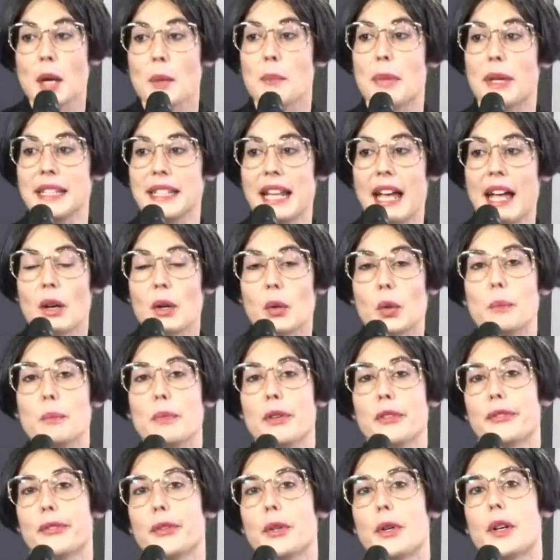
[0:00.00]
But now,
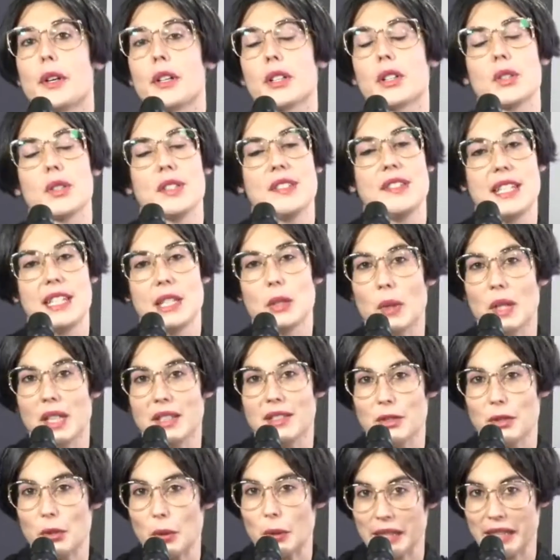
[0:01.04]
before
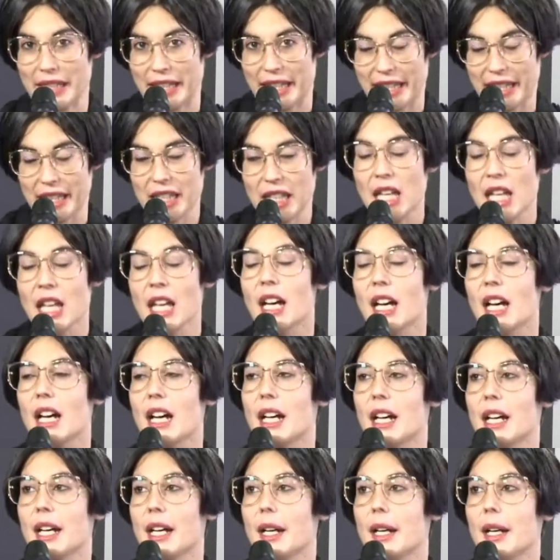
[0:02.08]
continuing talking,
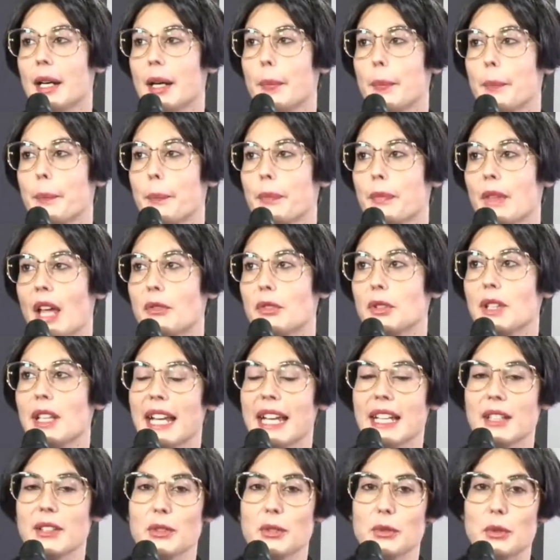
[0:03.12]
I would
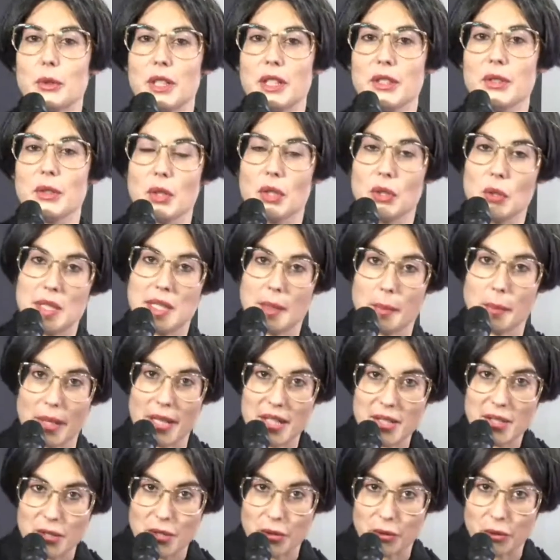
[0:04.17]
like to introduce a
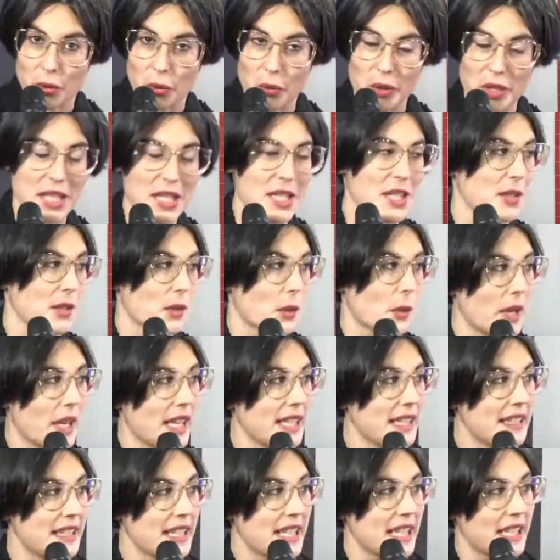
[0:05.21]
person who is
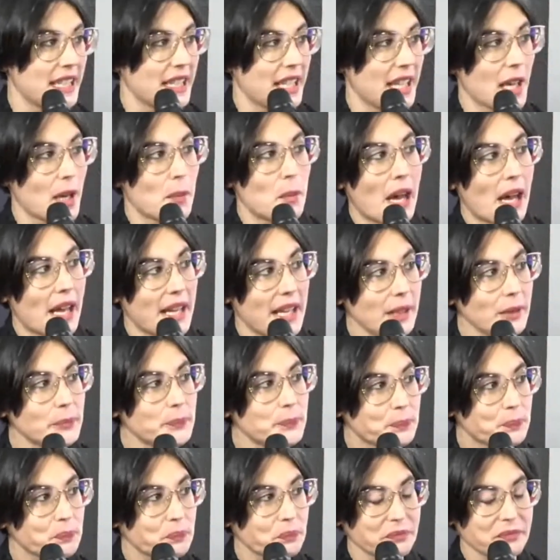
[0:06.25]
already nearby,
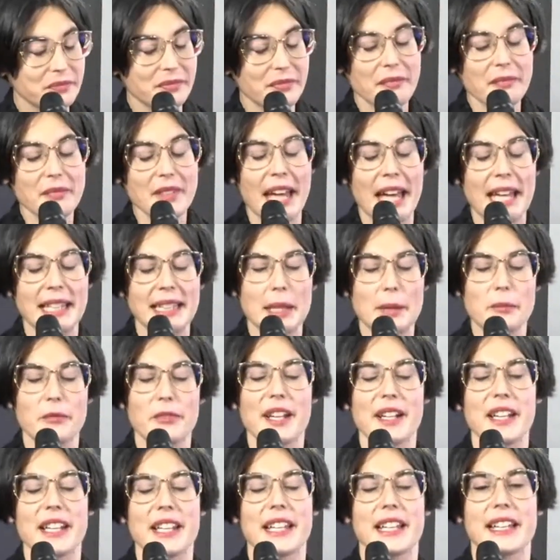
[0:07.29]
and I'm
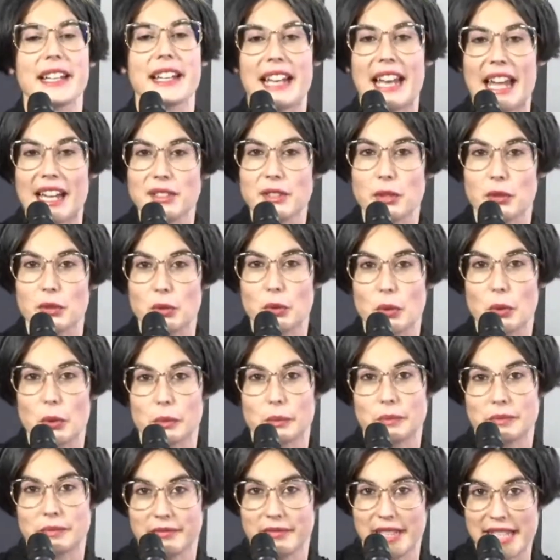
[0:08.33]
very glad to
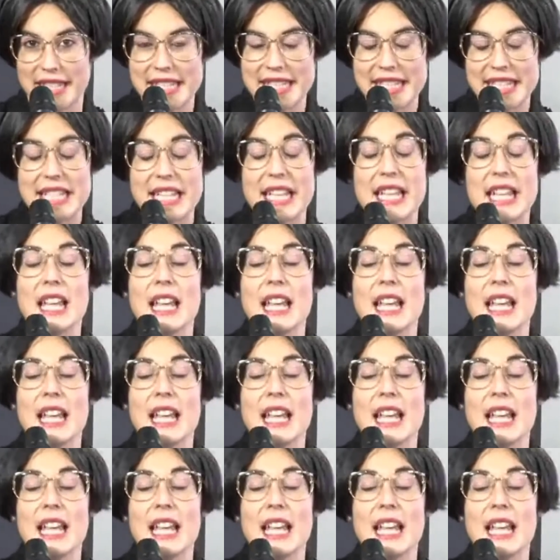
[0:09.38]
do this.